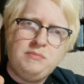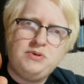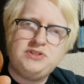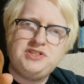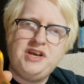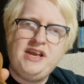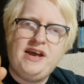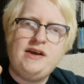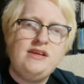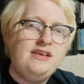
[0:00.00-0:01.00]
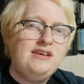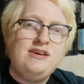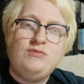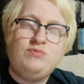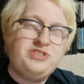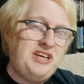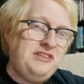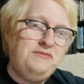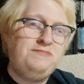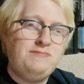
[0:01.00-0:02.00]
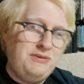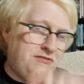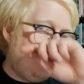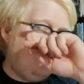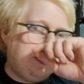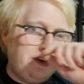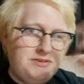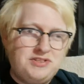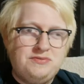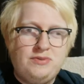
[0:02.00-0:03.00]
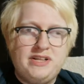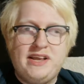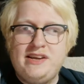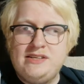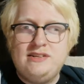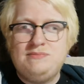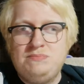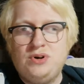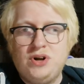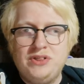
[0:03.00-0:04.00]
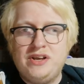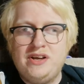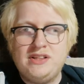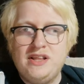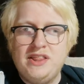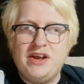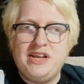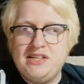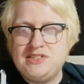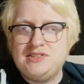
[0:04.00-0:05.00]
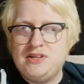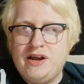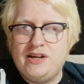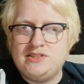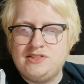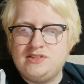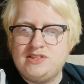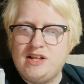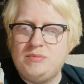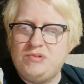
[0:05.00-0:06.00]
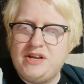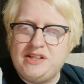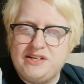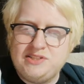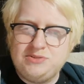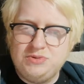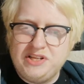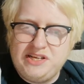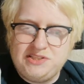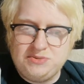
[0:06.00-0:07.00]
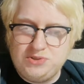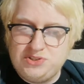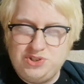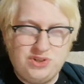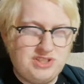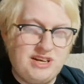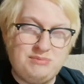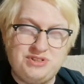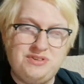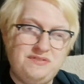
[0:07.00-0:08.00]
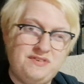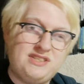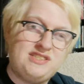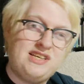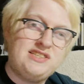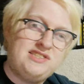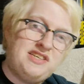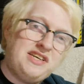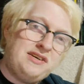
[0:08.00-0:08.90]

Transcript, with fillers: but uh, yeah, seeing the, the photos of when they put on the the night uh, to celebrate this release was just absolutely fantastic.